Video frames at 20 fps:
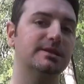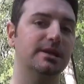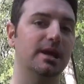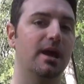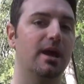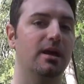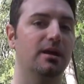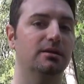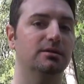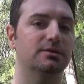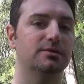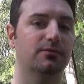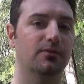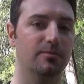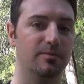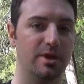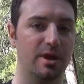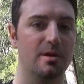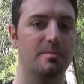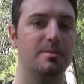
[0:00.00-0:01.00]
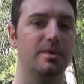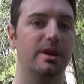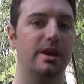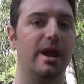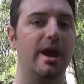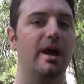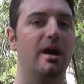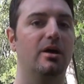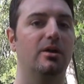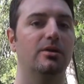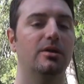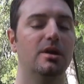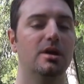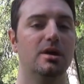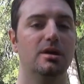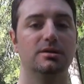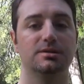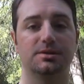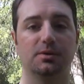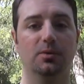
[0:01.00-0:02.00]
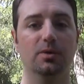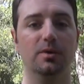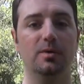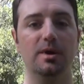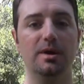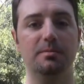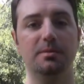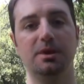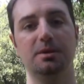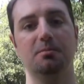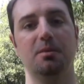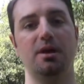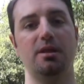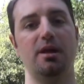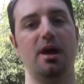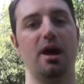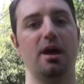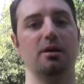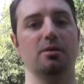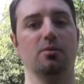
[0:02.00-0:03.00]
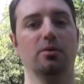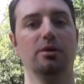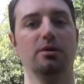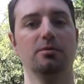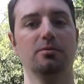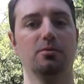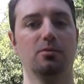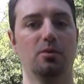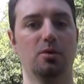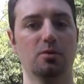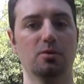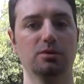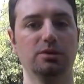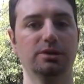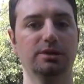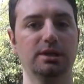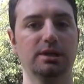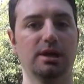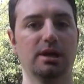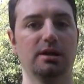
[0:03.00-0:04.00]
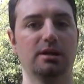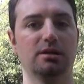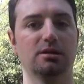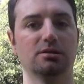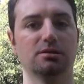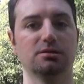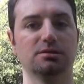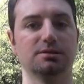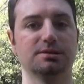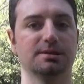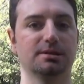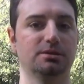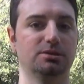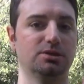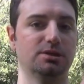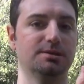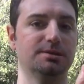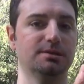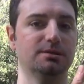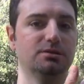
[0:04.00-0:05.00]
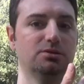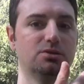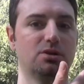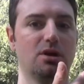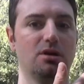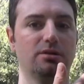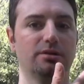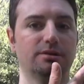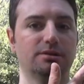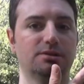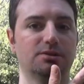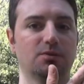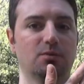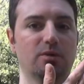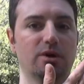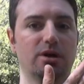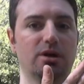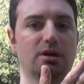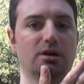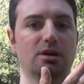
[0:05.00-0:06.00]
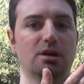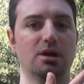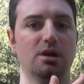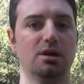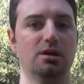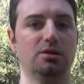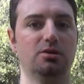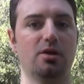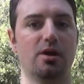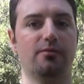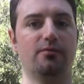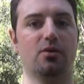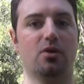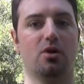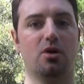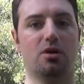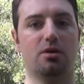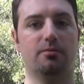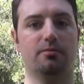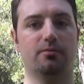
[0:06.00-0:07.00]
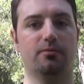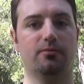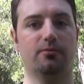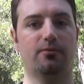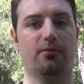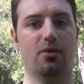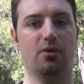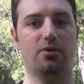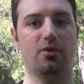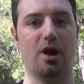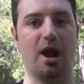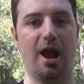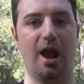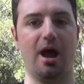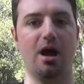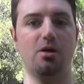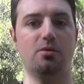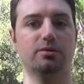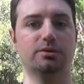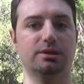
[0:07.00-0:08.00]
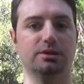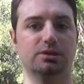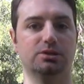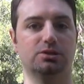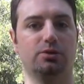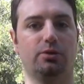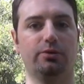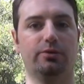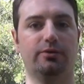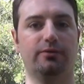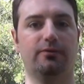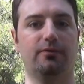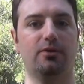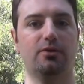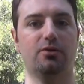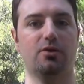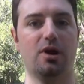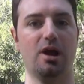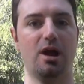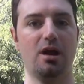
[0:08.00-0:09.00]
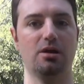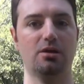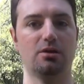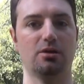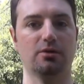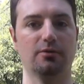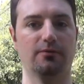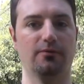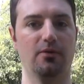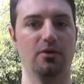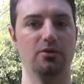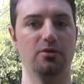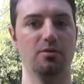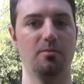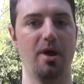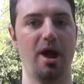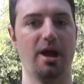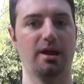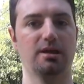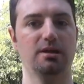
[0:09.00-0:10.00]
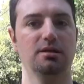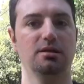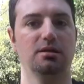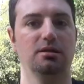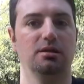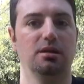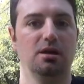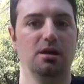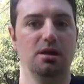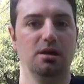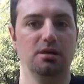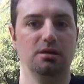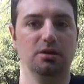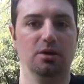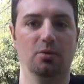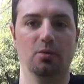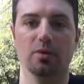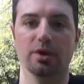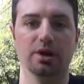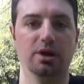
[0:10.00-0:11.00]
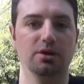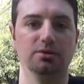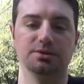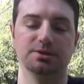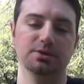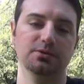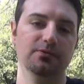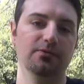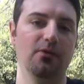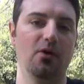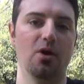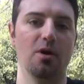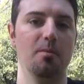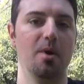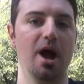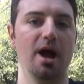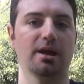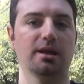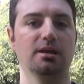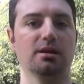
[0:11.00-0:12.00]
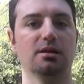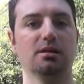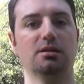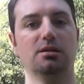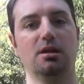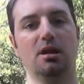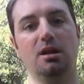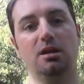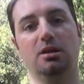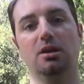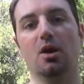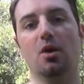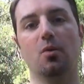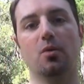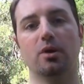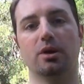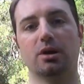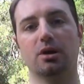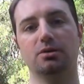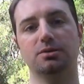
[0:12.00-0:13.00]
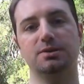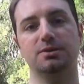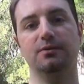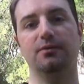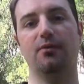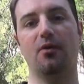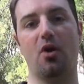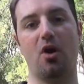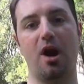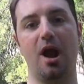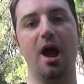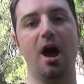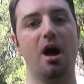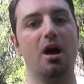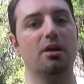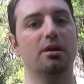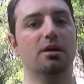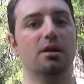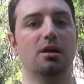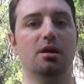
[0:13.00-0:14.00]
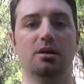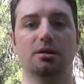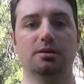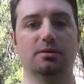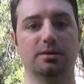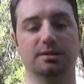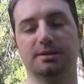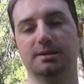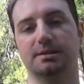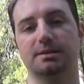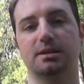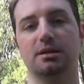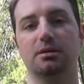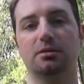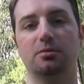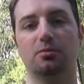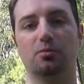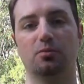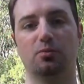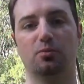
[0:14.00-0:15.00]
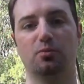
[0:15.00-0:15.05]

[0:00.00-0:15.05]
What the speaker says: gains from the up and down. So what do I mean by that? Well, what we're looking at here is adjusting the draw length to where you have your arm further out with the shoulder further out or further back in. You don't want to go too far back in, and you don't want to go too far out, because it's going to